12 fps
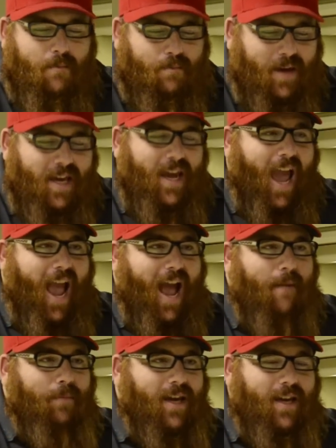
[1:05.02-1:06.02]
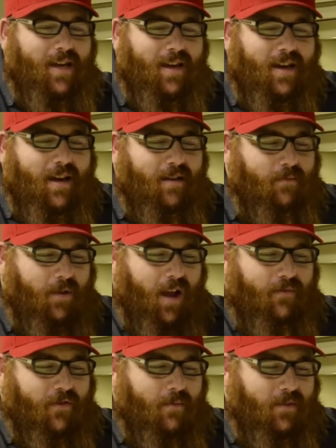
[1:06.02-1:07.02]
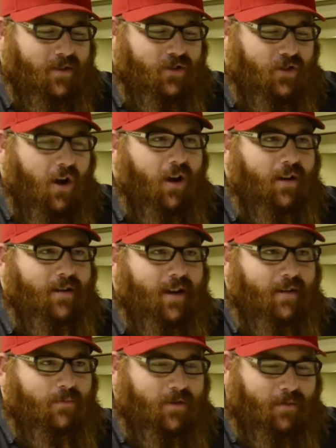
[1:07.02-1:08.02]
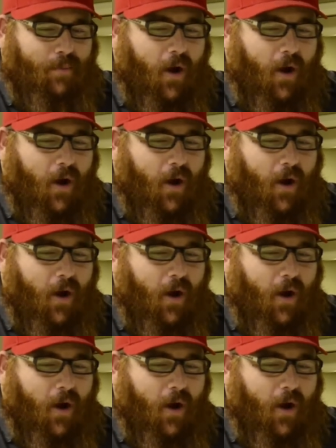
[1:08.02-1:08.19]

be happy from the start with the